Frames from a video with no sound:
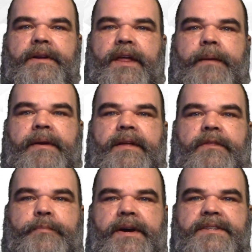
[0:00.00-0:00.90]
claiming
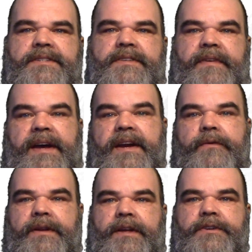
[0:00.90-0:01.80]
that the presence of any
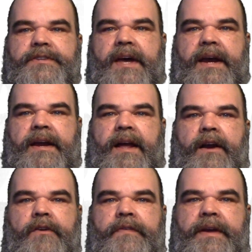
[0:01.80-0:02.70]
religious
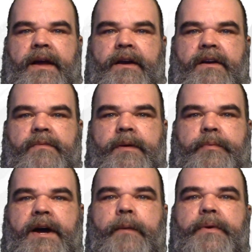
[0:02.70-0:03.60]
iconography on government
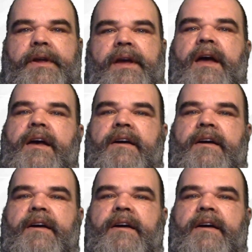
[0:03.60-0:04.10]
property